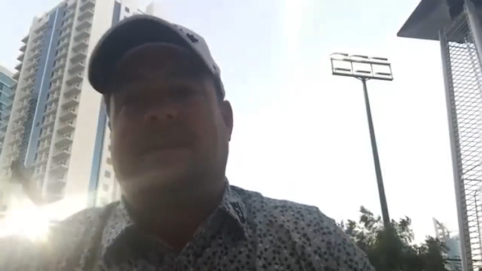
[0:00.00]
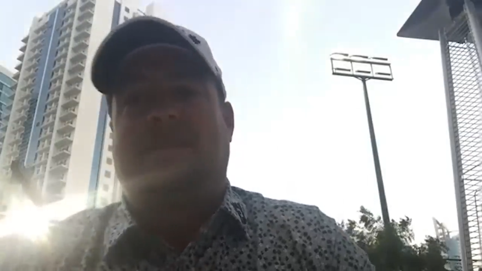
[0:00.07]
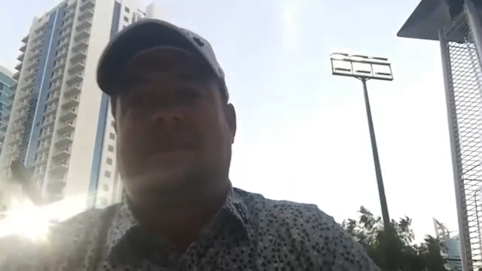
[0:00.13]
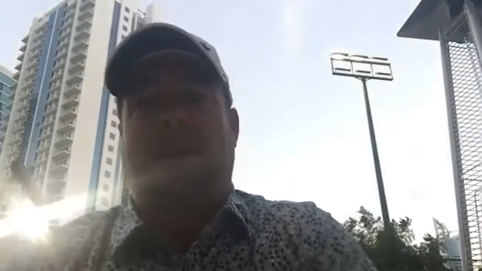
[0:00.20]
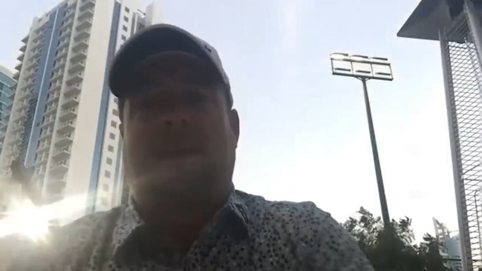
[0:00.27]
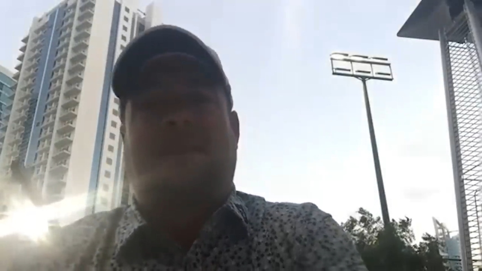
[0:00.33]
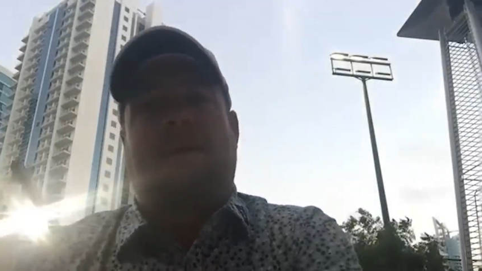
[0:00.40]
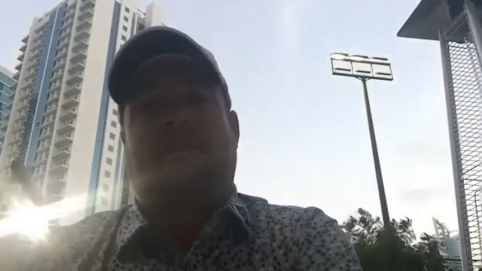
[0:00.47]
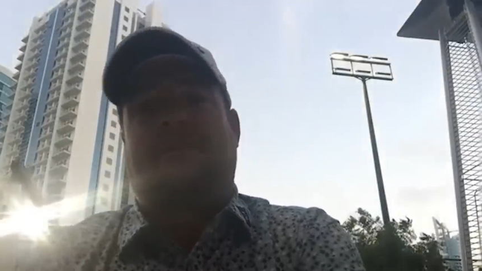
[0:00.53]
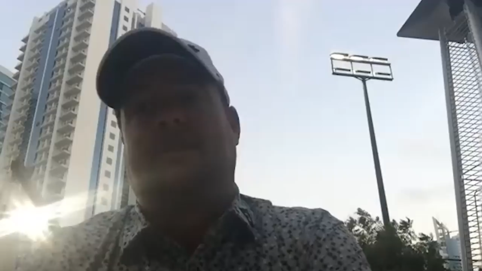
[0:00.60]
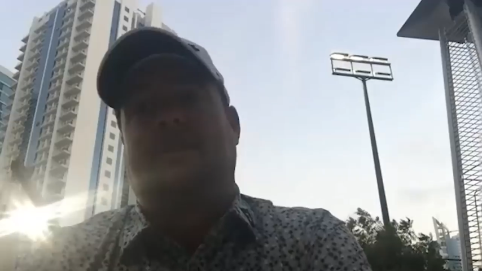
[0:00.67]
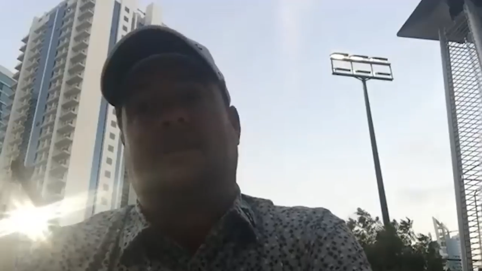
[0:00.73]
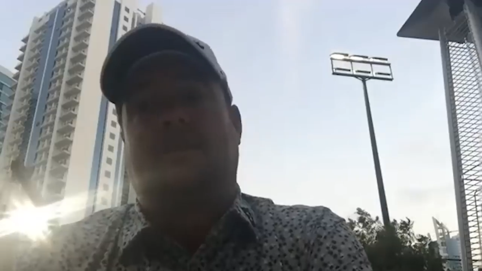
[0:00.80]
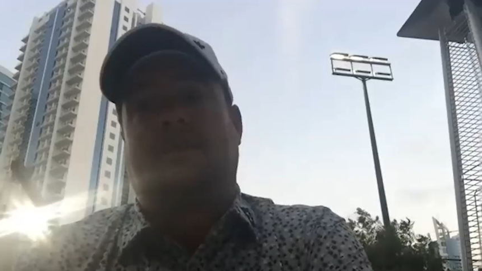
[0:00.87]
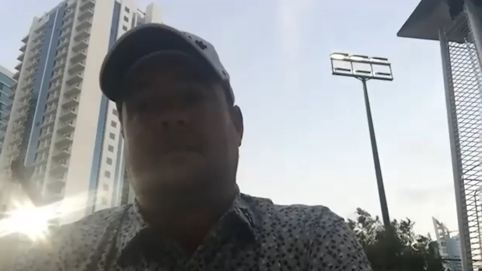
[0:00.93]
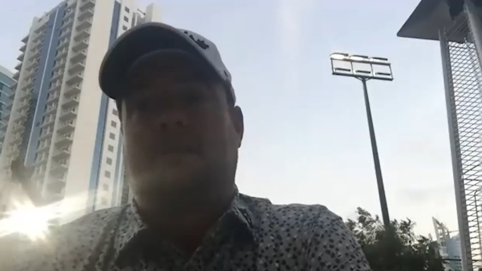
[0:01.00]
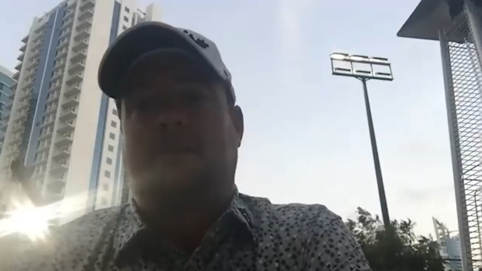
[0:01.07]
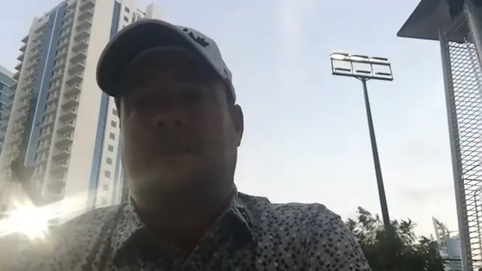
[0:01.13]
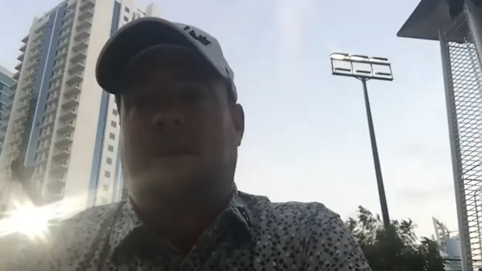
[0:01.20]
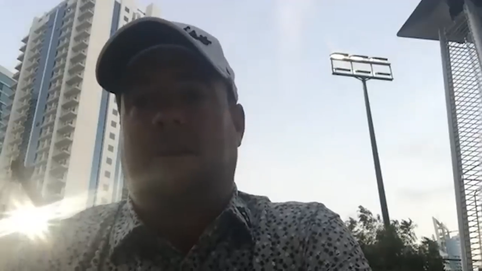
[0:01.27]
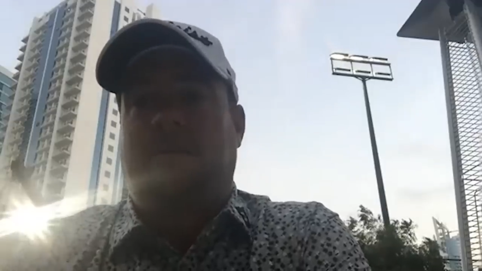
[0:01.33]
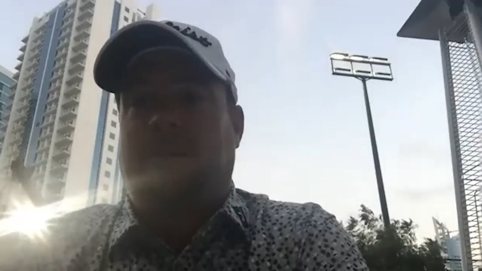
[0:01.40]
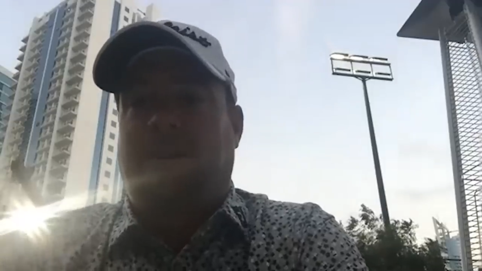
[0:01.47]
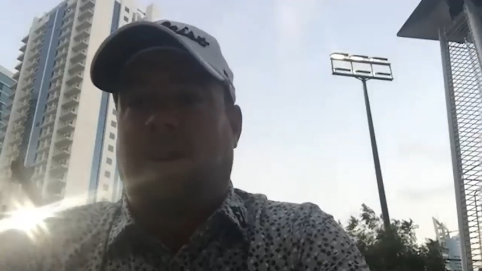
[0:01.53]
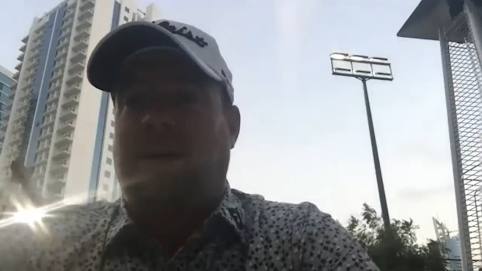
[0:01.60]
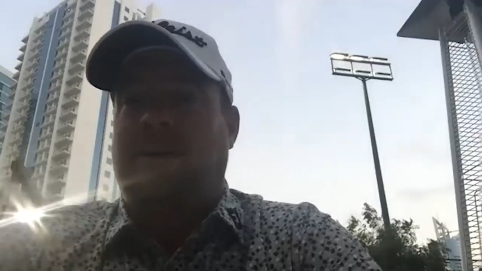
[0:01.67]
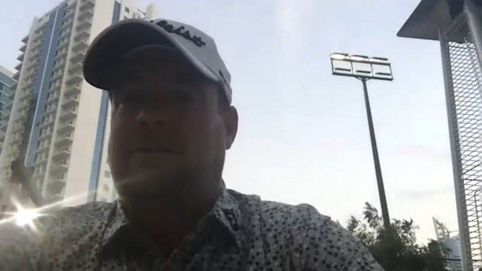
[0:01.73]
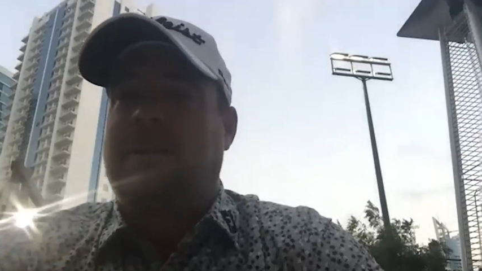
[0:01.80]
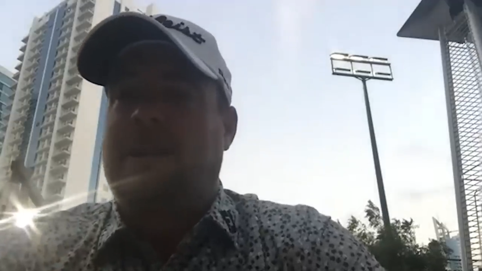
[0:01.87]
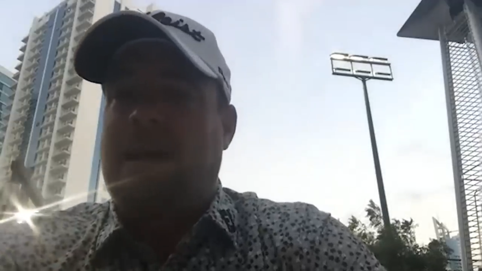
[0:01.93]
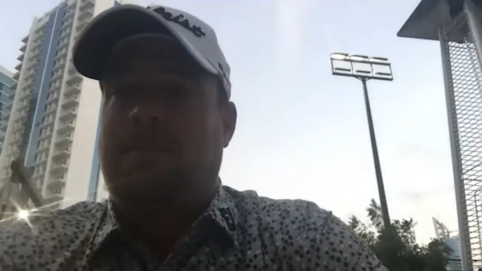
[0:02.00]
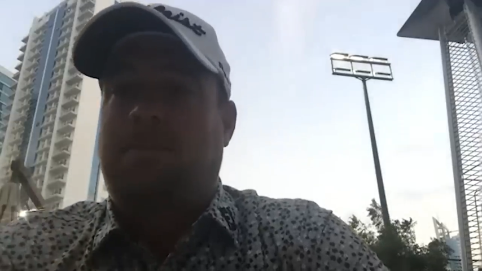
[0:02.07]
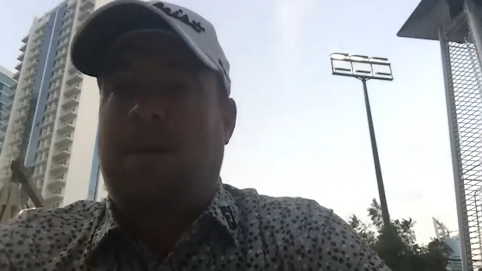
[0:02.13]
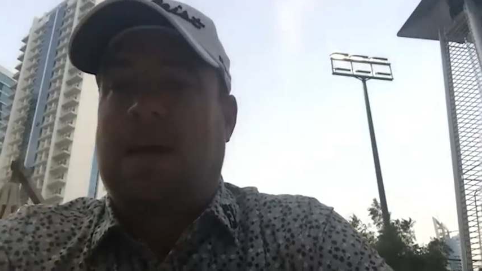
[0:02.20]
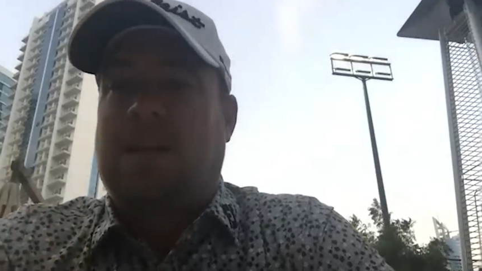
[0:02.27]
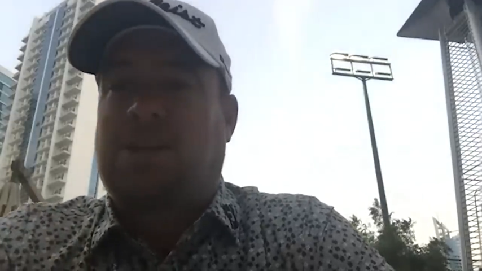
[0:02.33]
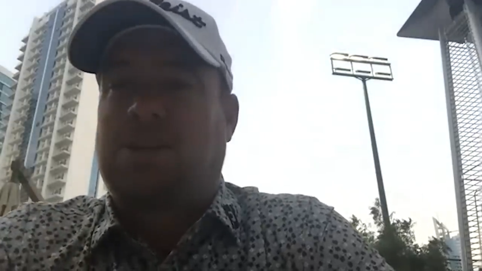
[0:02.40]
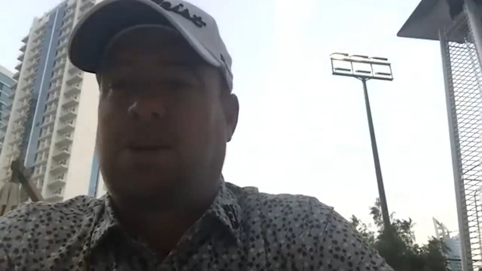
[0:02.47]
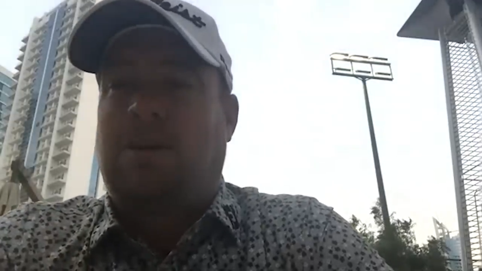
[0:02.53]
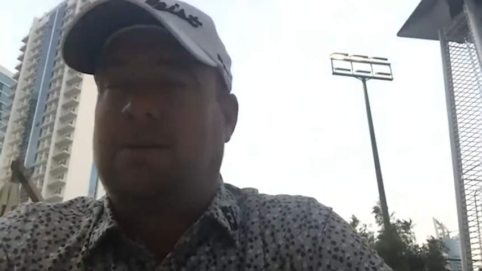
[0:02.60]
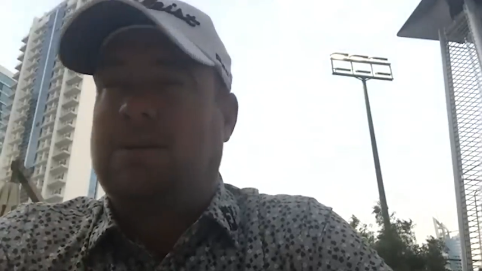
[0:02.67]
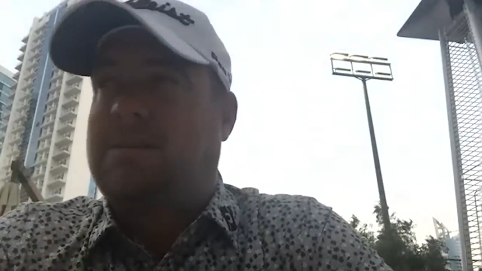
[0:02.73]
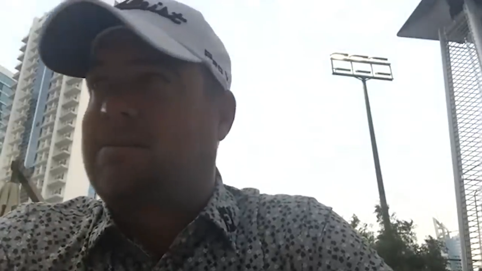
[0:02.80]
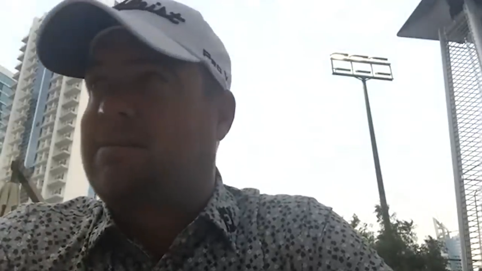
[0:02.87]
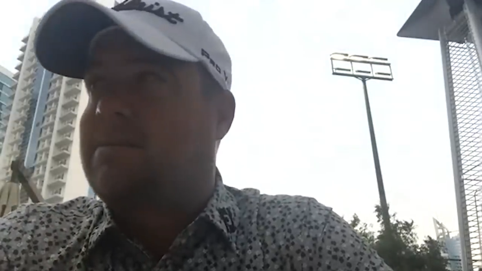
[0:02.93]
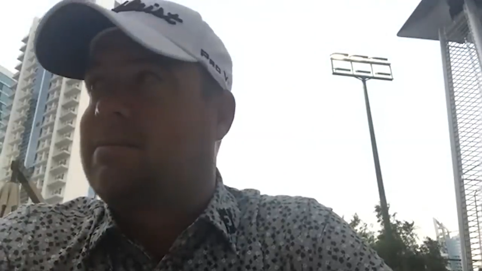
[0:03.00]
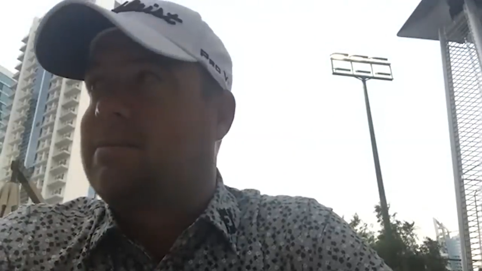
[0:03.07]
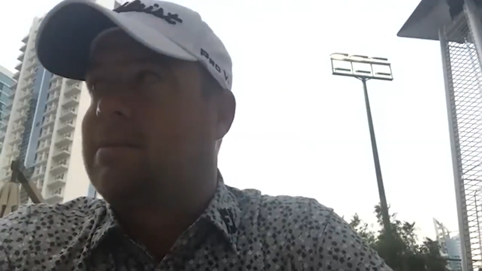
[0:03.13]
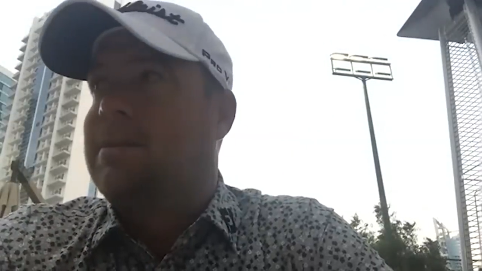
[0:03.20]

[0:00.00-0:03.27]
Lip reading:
[unreadable: no face in view]